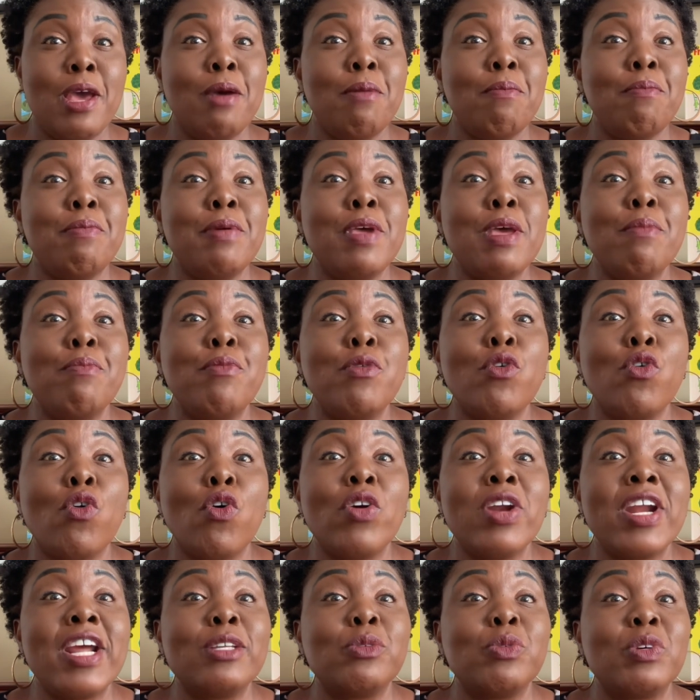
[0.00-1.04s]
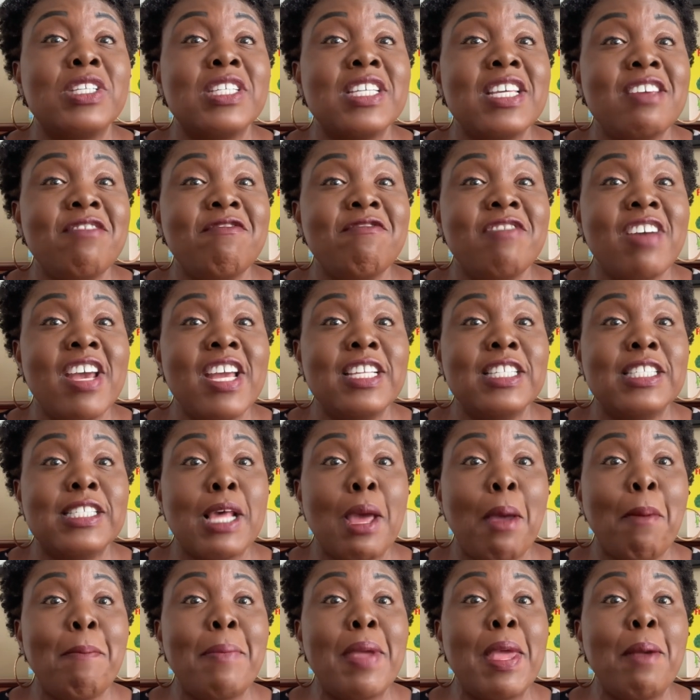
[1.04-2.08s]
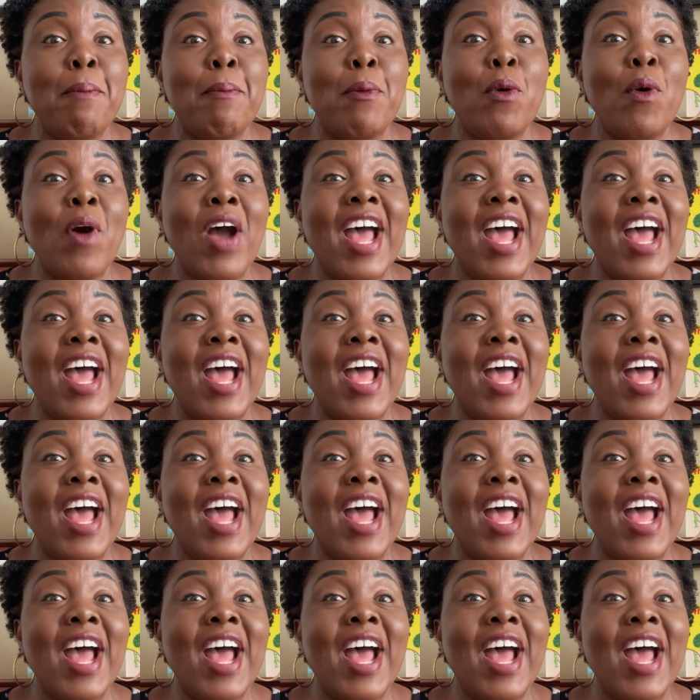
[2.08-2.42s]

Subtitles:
People connect with events, people,